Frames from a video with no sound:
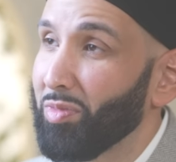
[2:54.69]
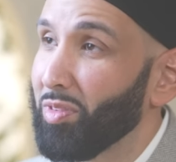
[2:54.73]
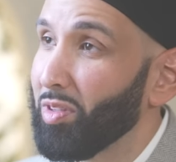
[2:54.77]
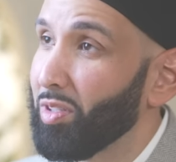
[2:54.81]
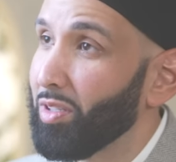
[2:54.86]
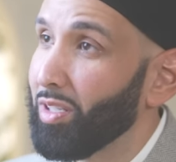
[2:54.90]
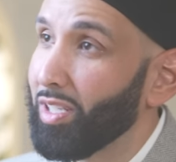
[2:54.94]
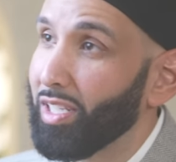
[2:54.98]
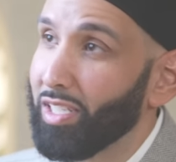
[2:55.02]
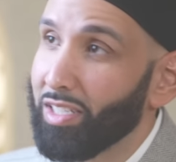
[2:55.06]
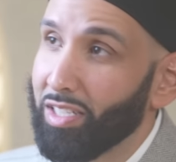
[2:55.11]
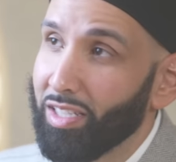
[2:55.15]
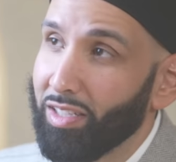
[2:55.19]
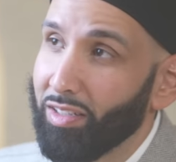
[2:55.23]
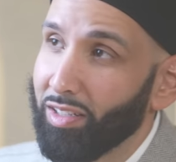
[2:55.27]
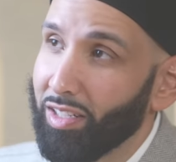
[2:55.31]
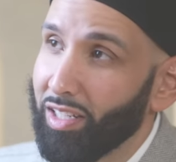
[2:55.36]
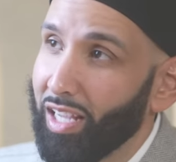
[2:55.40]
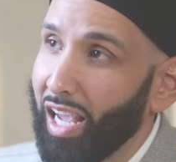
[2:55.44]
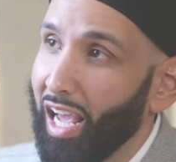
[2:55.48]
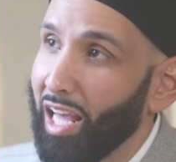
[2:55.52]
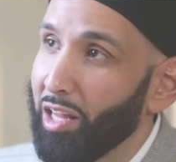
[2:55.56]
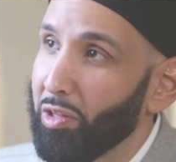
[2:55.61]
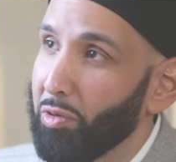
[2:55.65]
You get to the
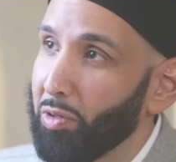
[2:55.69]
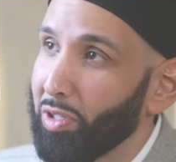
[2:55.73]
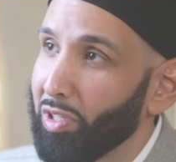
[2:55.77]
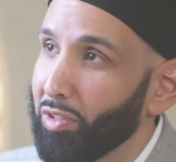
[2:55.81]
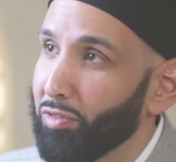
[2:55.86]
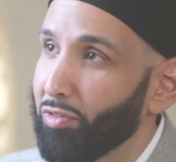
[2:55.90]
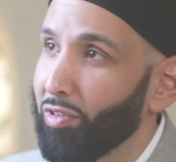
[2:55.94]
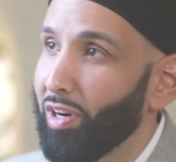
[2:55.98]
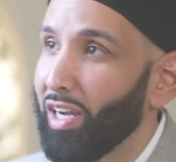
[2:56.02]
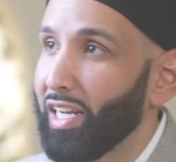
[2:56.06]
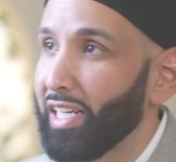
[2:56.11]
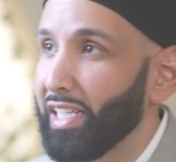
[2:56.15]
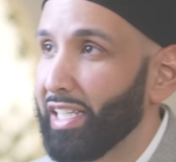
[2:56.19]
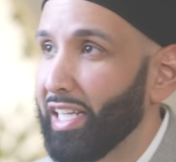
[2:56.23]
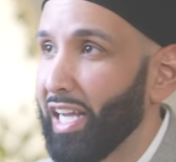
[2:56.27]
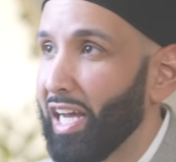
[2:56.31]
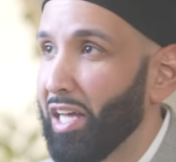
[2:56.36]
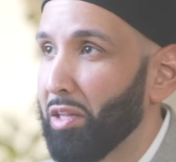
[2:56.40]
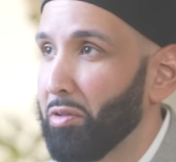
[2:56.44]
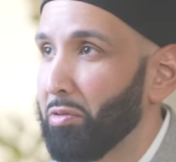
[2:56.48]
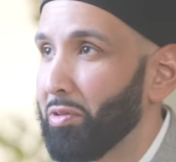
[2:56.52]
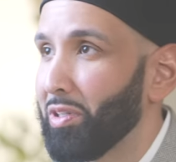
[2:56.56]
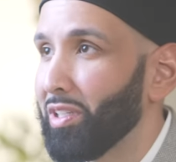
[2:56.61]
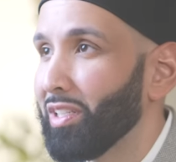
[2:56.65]
gathering, the Friday
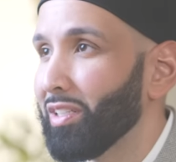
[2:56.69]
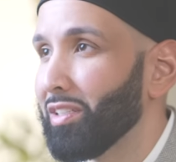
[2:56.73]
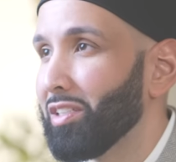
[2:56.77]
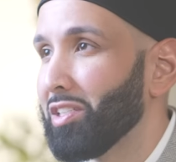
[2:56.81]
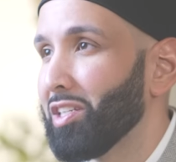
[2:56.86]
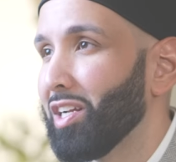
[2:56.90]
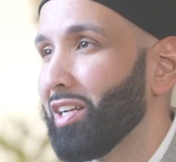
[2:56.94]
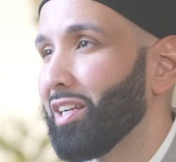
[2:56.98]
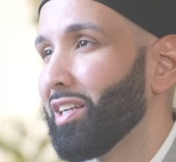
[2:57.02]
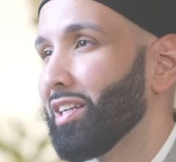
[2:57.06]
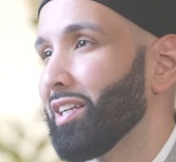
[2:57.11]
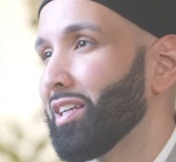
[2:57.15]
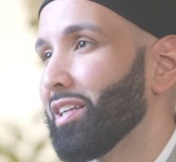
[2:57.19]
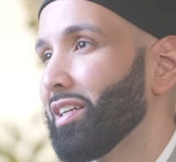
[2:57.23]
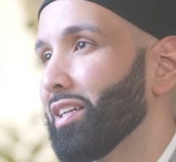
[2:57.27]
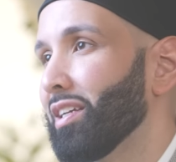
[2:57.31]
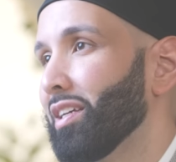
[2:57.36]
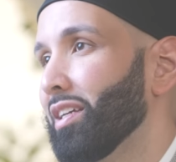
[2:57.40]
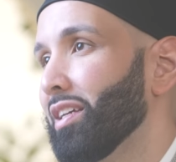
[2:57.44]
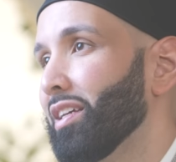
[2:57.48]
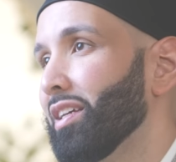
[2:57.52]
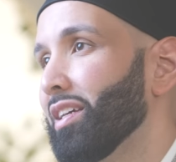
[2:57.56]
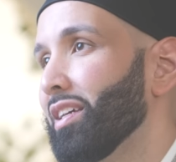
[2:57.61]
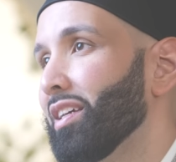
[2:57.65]
gathering in Jannah.
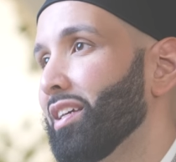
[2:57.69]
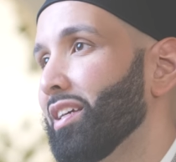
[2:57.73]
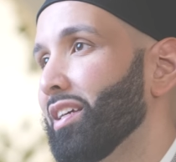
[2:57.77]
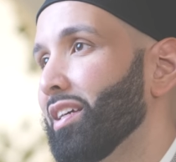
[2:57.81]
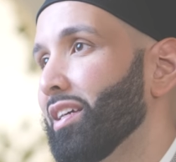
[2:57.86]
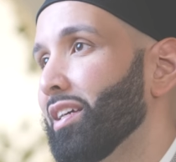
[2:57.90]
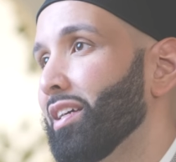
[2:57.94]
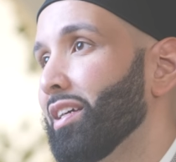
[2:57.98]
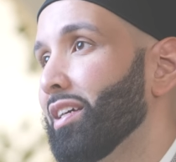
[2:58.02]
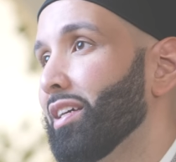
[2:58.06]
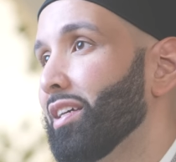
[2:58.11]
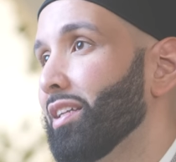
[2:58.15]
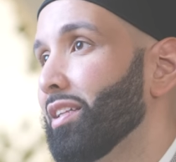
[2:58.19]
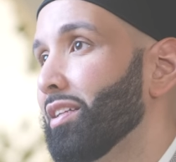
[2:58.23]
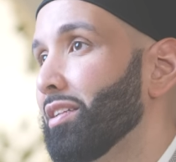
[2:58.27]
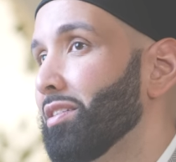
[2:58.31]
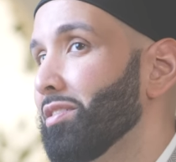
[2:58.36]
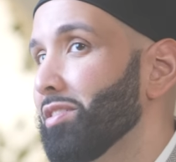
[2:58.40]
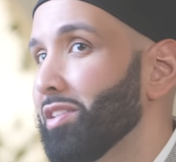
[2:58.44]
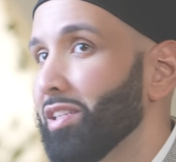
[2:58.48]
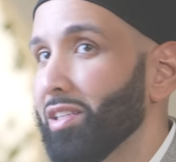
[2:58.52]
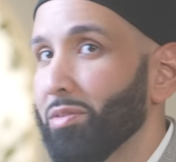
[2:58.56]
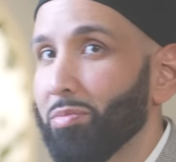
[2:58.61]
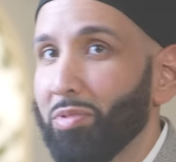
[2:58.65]
You
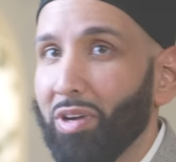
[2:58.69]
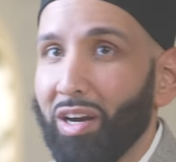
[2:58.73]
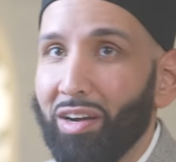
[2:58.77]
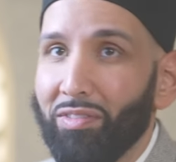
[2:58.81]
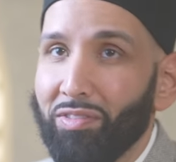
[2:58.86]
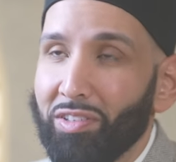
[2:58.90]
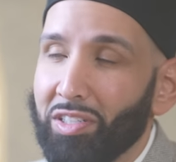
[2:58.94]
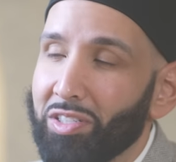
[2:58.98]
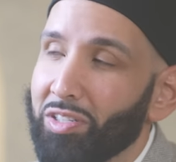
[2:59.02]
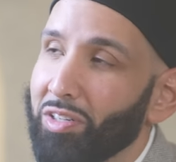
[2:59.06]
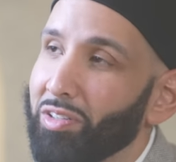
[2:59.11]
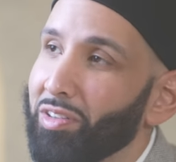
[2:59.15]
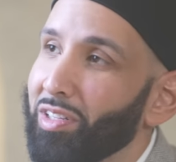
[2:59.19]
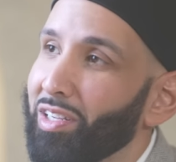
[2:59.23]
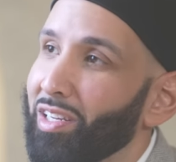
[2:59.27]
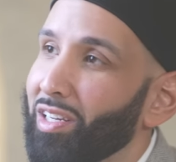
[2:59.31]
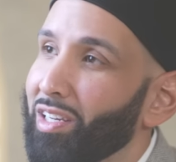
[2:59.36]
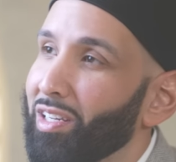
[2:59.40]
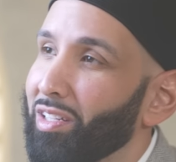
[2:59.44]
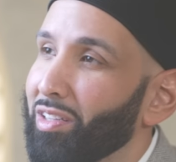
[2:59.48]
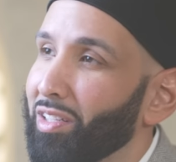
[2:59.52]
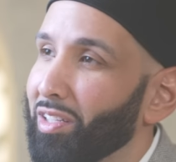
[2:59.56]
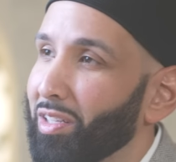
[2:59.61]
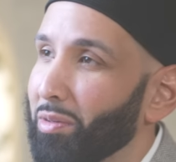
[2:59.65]
see the prophets are
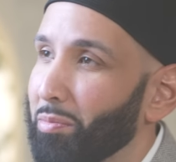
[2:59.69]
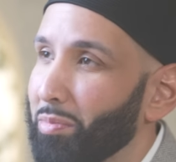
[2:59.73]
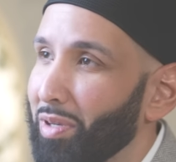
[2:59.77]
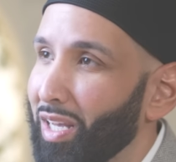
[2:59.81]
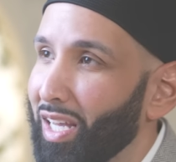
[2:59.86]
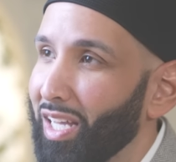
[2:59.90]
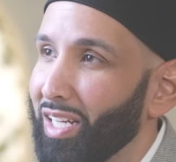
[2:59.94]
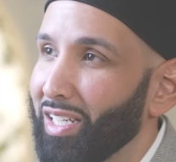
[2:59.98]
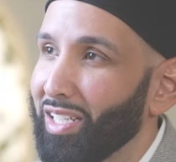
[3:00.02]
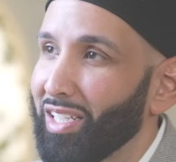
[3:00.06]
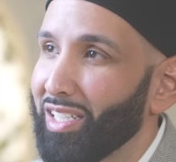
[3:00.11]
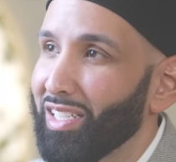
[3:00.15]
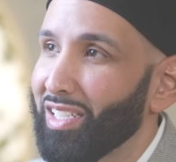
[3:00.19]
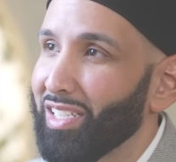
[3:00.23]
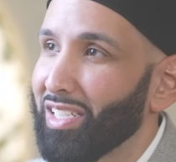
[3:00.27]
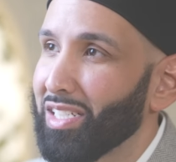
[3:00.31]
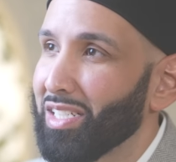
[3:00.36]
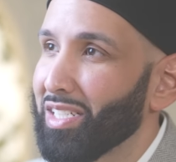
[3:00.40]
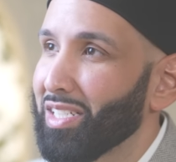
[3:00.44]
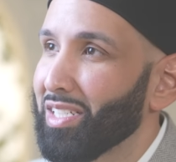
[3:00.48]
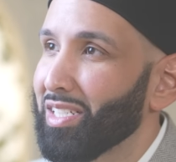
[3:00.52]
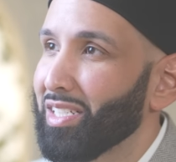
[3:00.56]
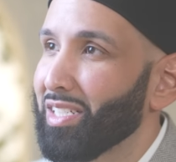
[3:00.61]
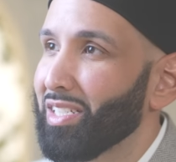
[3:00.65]
there, the
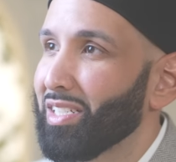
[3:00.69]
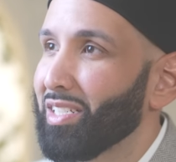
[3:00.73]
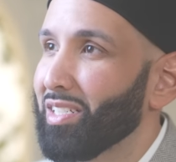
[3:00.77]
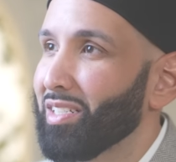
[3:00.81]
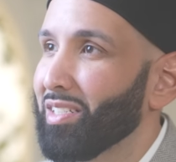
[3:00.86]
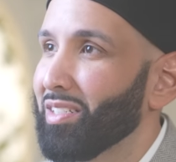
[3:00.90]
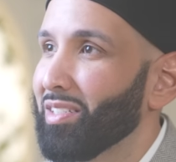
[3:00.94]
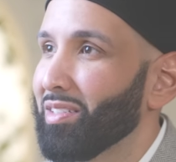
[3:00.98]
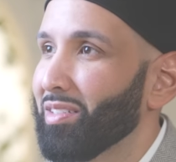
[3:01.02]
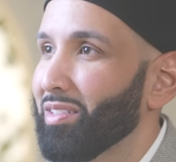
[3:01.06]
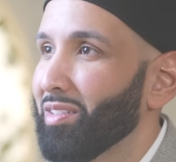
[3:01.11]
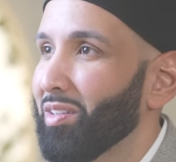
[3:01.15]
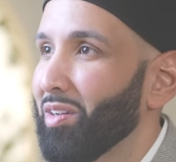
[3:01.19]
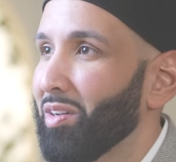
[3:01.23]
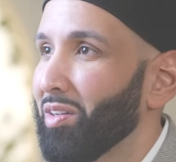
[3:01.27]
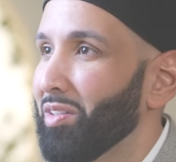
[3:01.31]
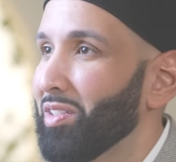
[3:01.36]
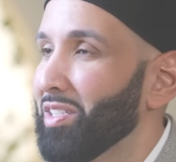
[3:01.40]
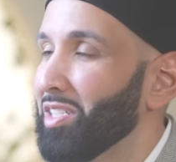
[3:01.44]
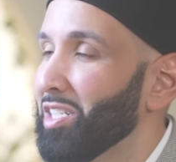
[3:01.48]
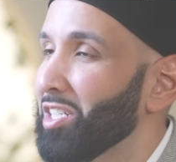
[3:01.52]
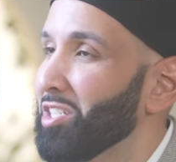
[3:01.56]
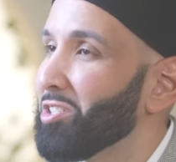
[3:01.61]
companions, all these